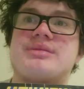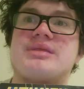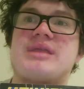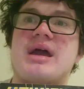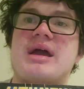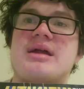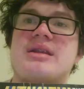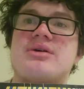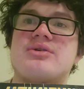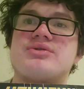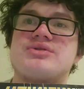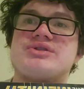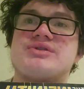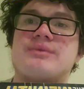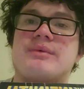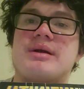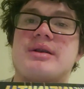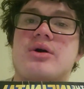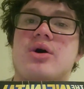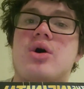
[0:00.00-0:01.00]
Thanos
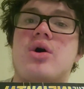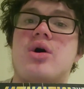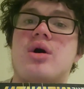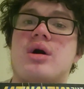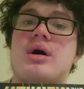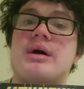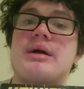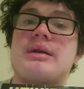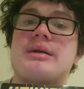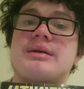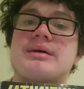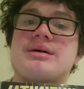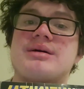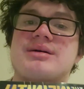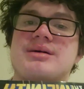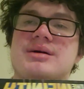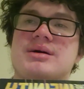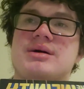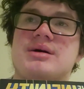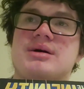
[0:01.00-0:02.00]
went on,
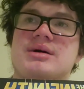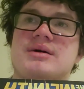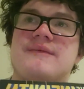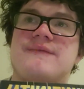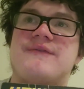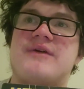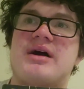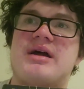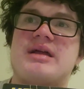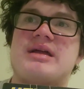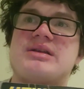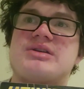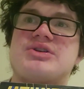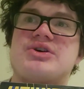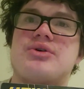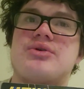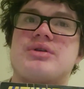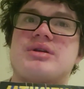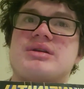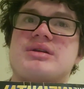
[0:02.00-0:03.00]
fight
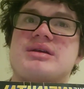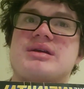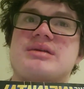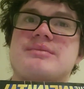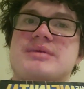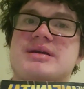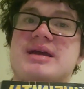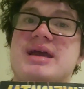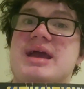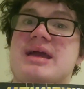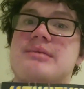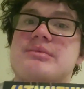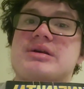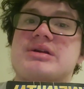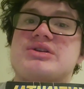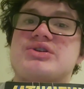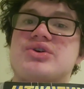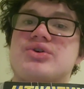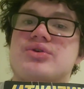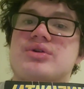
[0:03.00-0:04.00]
Eternity, became
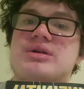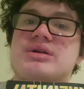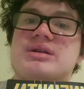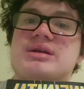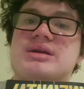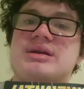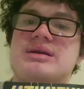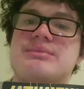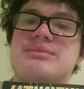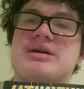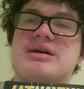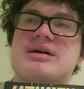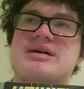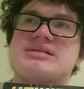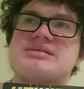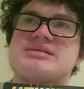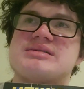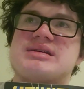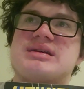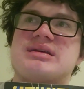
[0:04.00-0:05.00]
Eternity
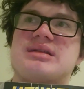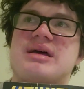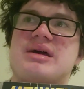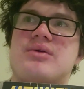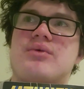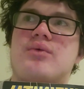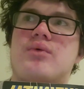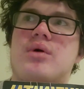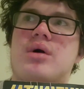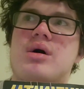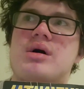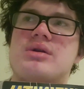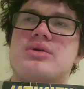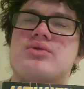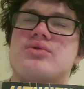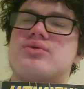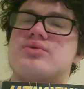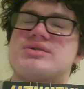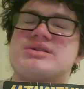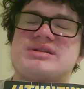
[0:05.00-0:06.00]
because he like won
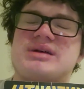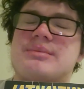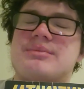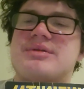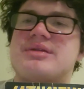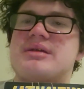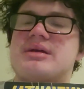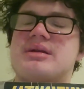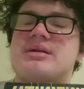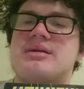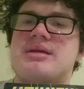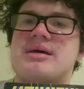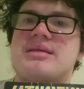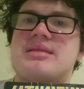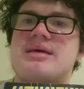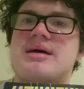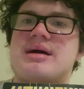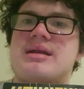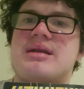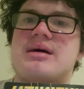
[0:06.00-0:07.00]
or something,
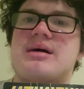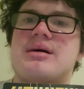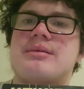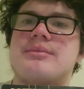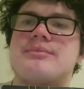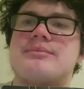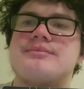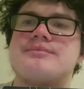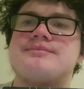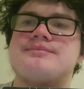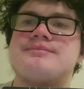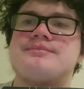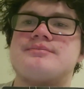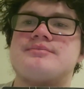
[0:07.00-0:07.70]
and then